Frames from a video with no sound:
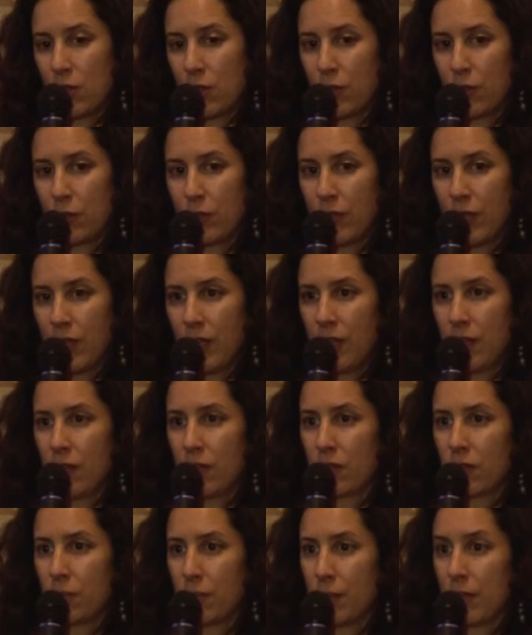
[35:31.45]
of
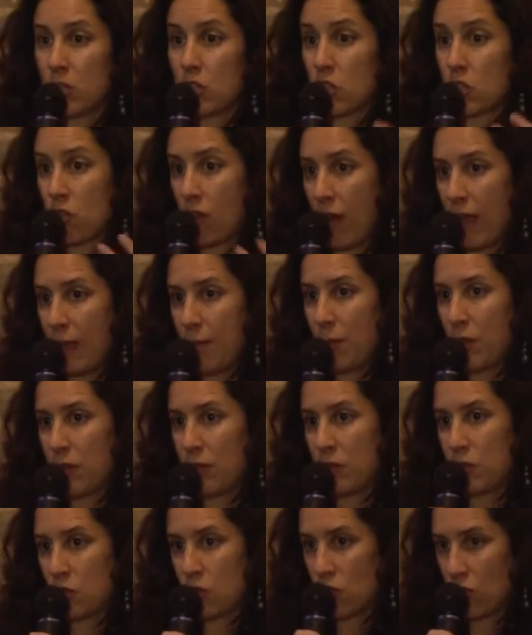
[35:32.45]
much crime on
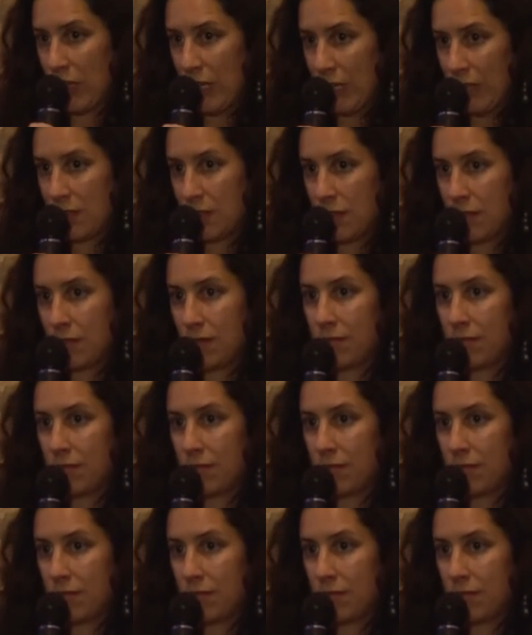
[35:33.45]
the street